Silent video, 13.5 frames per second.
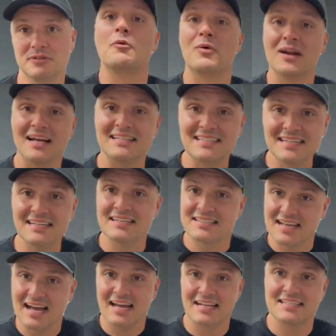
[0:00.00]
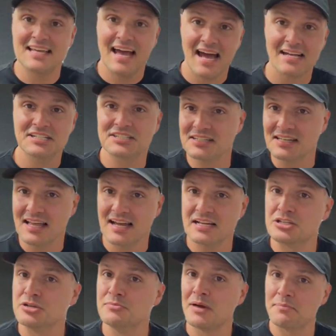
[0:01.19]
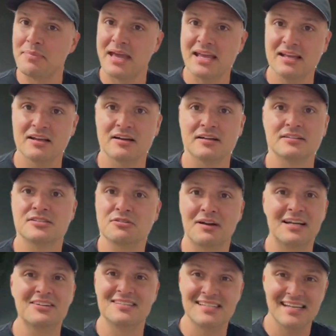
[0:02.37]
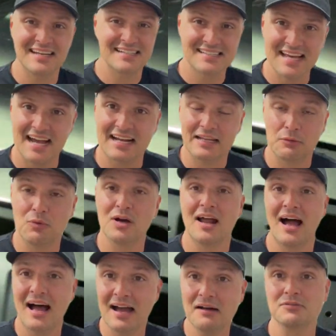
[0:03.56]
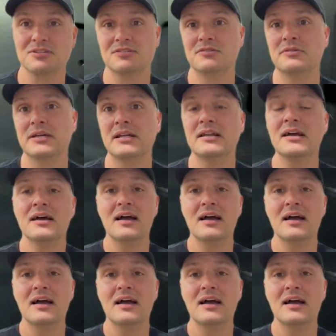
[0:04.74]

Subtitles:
And what I did is I attached a light to my paint gun so I could see exactly what I was doing.